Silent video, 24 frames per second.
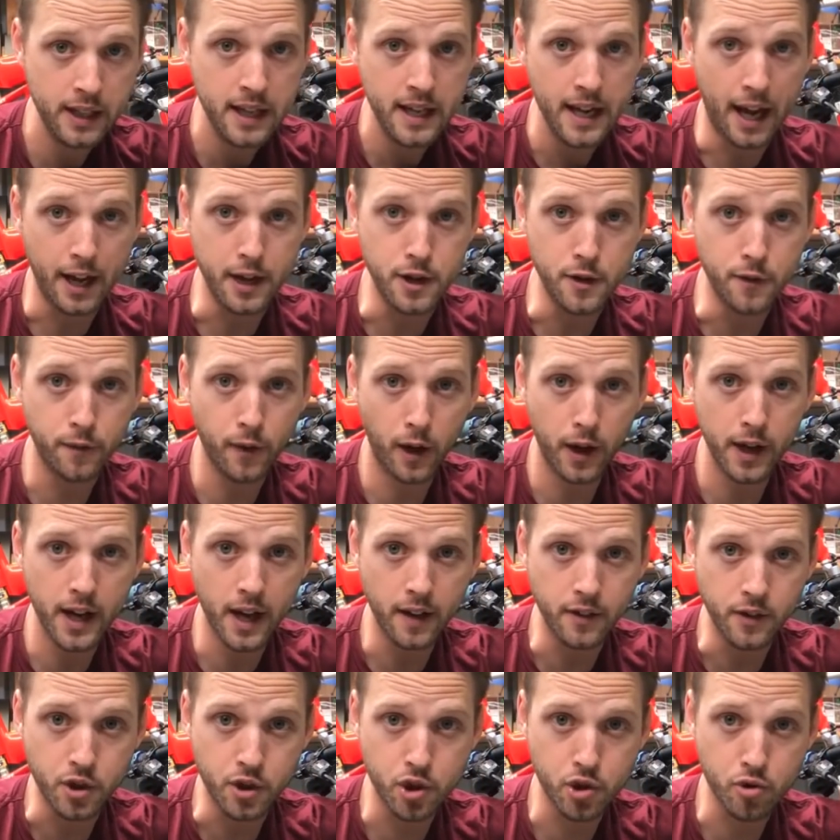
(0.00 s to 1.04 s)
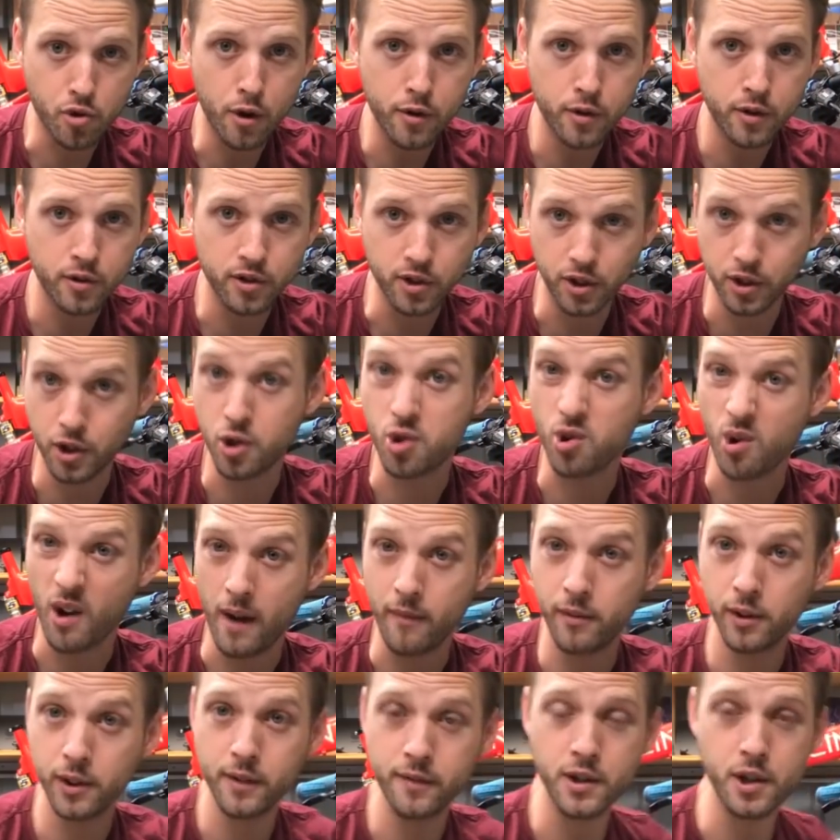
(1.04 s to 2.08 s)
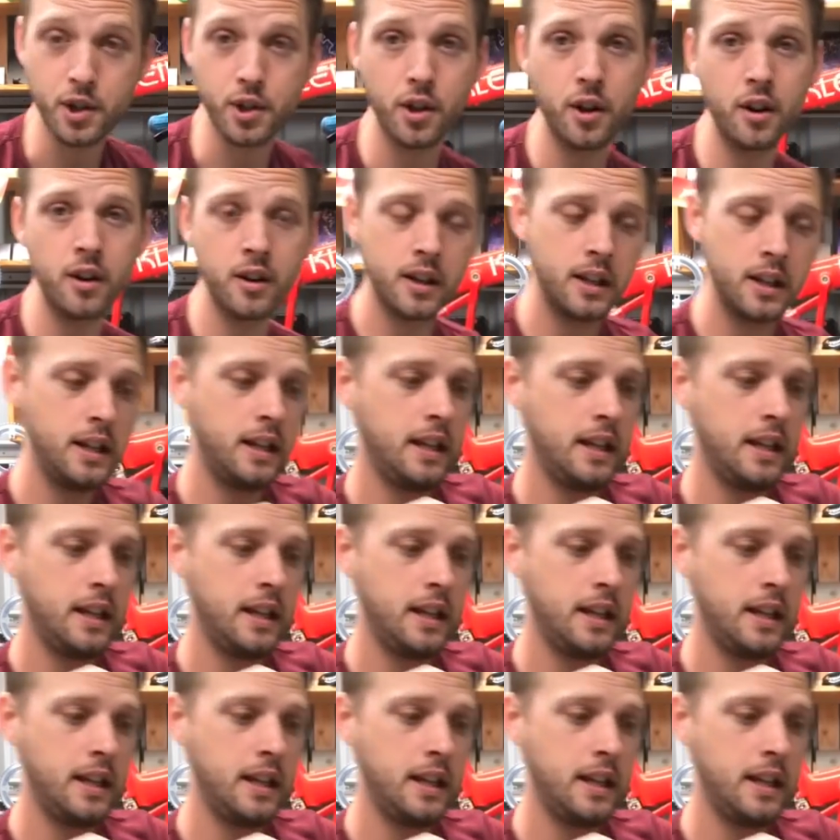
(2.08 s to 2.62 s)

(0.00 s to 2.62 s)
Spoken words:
And you find out the stroke, so the travel of the shock.